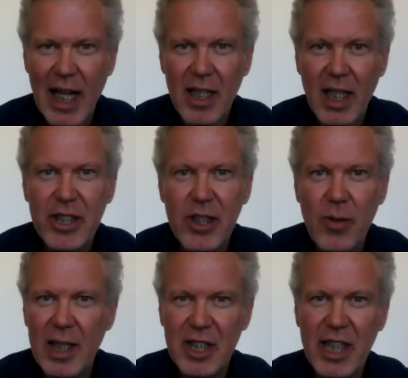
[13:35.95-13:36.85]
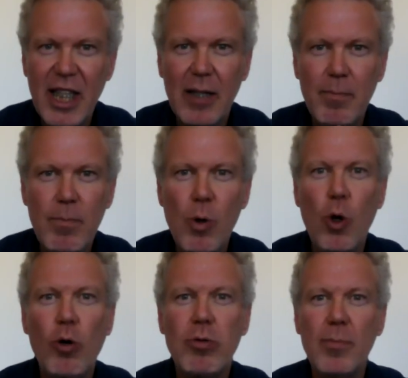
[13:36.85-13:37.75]
And I do, I see that
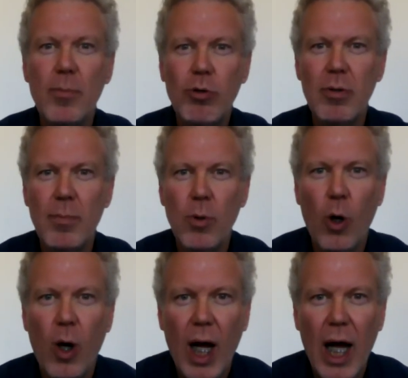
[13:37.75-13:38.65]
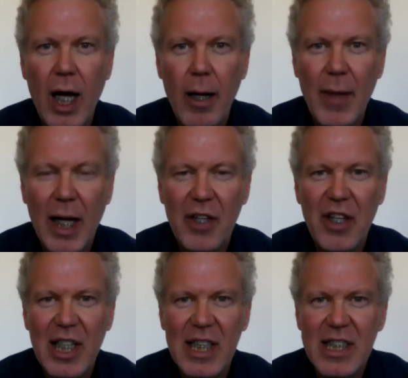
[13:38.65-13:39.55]
more and more and more. Um, and I
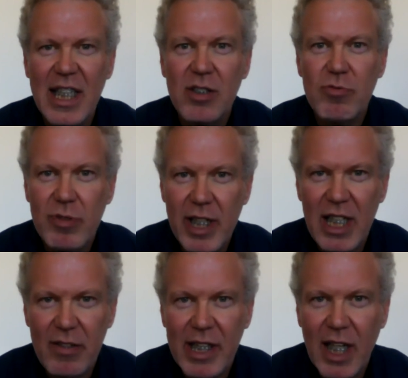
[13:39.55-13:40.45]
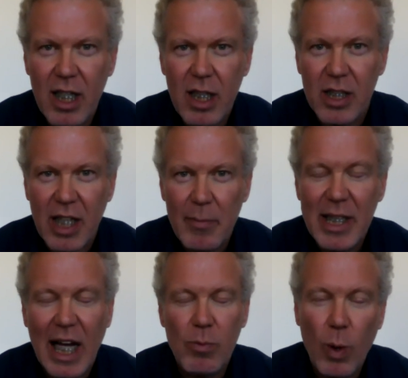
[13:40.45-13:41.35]
think it's, it's really, really hard. I
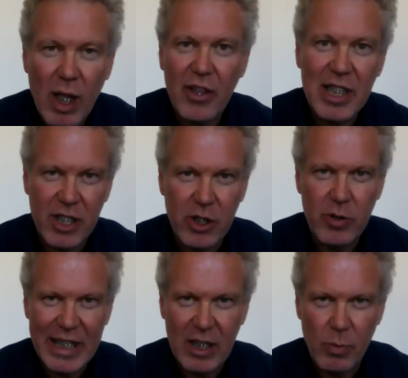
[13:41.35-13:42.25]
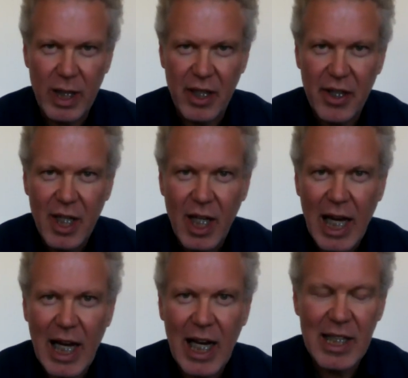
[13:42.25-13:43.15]
mean, and one of the things that you deal with
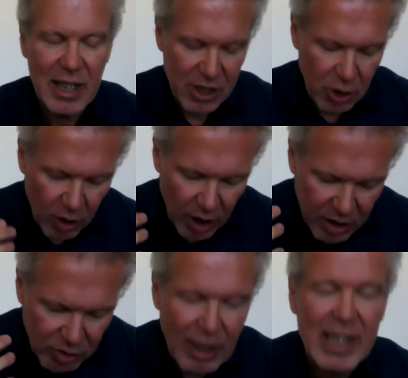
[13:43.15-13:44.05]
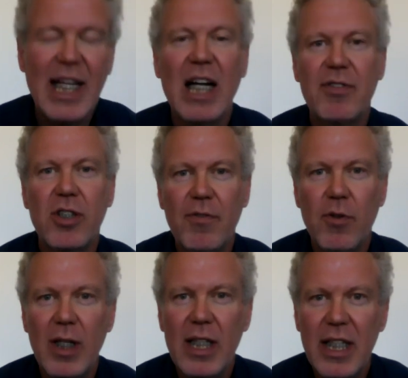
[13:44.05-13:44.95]
and, and you're a great advocate
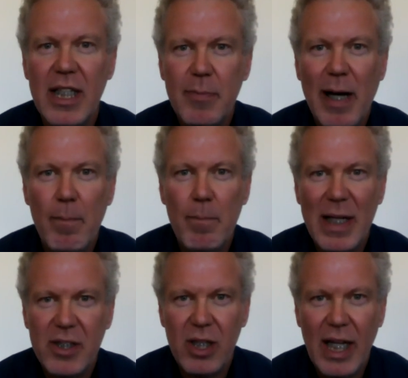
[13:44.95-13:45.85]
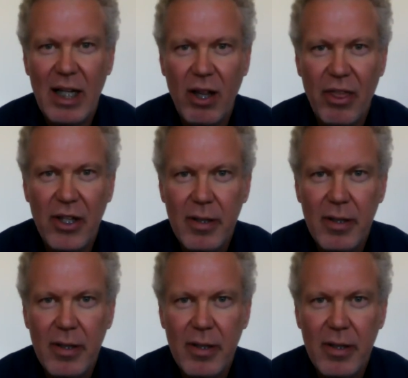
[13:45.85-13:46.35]
for is, is about mental health.